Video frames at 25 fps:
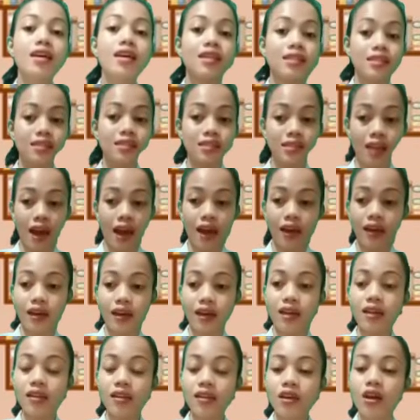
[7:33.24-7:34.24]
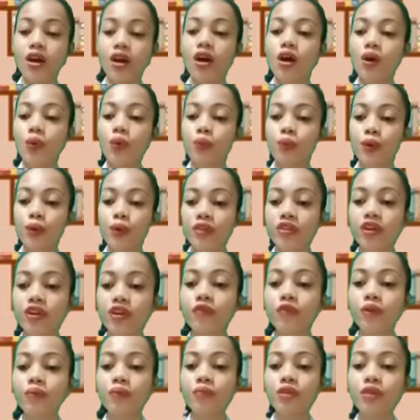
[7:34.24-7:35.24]
Second, reader
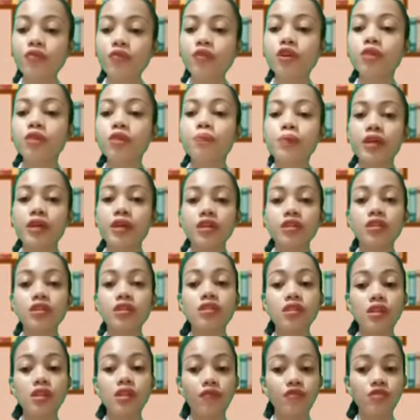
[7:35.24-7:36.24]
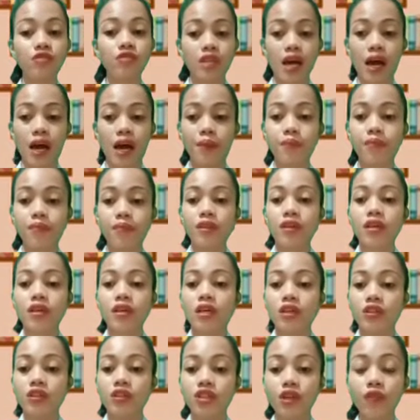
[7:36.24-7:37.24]
from different periods of time,
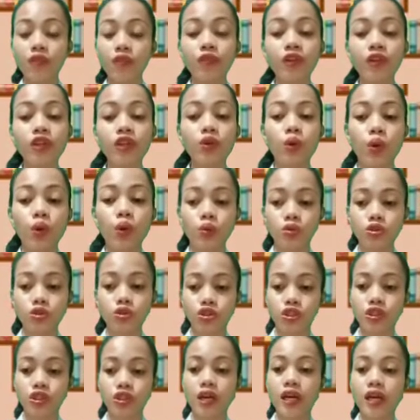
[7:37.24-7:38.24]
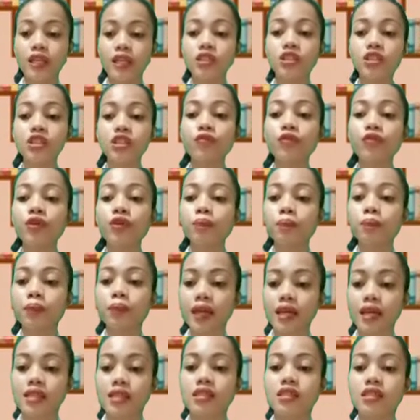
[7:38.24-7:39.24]
different culture, and different
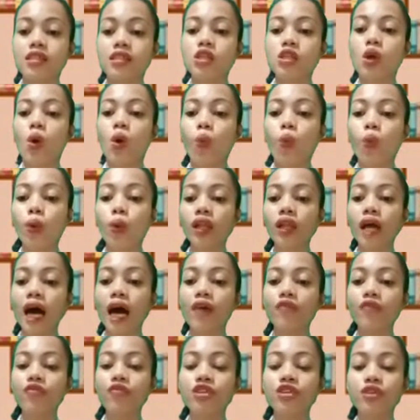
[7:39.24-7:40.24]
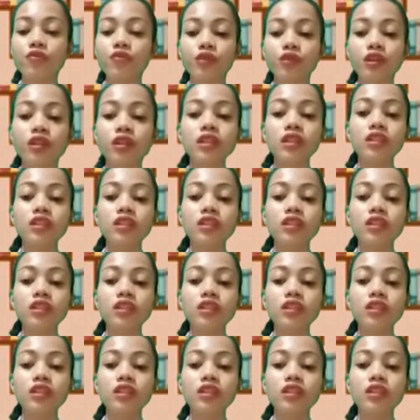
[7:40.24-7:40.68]
places will have different